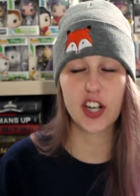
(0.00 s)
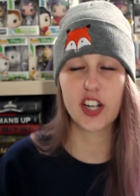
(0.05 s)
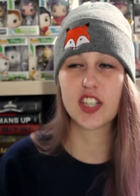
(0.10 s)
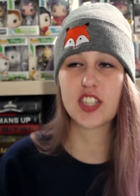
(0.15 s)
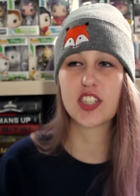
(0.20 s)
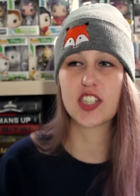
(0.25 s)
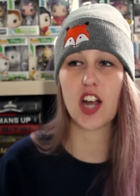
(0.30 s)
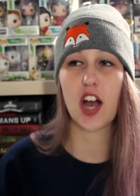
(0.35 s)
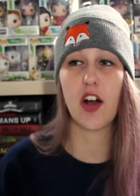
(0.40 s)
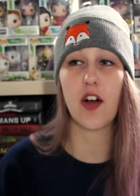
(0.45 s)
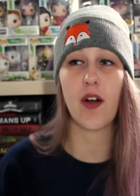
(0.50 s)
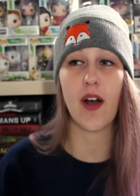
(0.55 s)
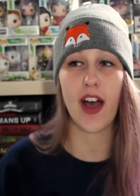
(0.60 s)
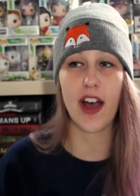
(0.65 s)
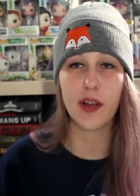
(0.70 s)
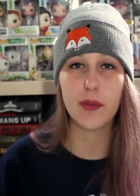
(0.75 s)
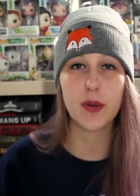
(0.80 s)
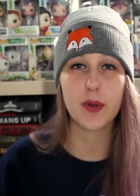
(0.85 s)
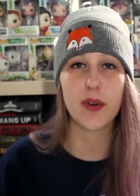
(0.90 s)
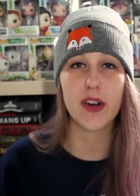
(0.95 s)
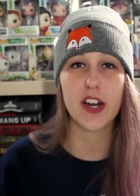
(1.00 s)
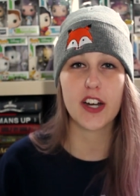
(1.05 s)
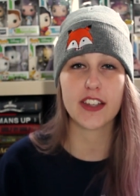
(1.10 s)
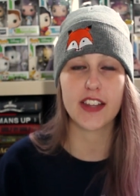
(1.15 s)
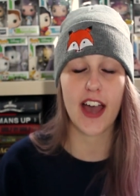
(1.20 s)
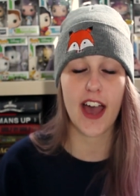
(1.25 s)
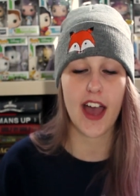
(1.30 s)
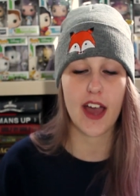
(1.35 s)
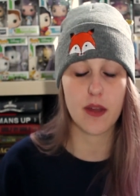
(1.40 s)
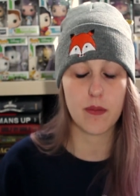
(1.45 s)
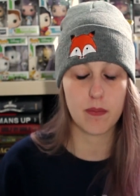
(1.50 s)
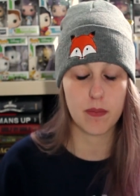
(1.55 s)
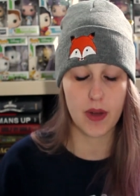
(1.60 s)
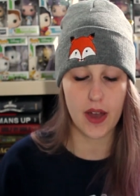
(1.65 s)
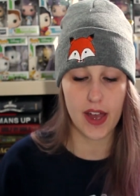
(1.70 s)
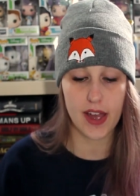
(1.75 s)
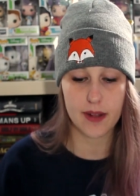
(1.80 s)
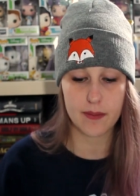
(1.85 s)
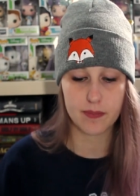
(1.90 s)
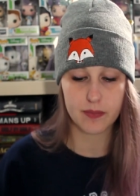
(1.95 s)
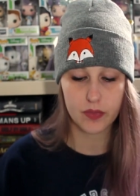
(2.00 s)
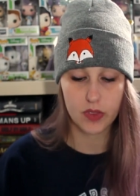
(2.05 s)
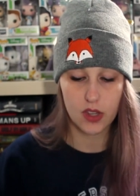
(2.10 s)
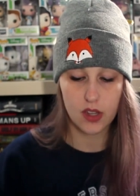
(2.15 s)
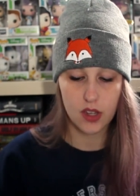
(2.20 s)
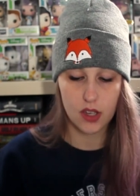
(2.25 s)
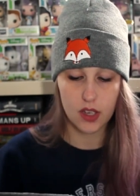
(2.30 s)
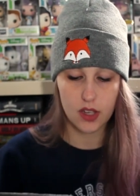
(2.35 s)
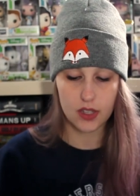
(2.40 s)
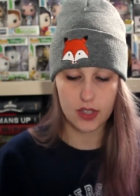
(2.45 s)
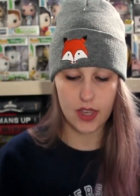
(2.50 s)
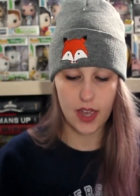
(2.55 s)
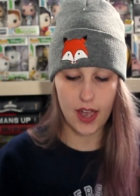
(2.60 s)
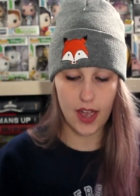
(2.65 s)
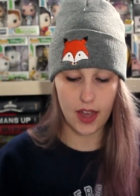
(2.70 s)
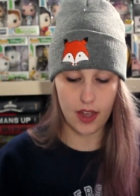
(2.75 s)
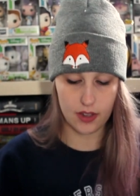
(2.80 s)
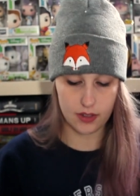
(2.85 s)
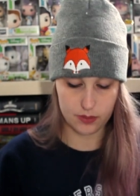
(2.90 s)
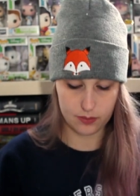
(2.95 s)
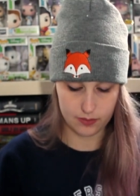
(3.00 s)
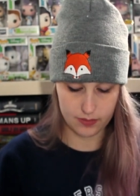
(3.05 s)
so I'll be wearing that. But yeah,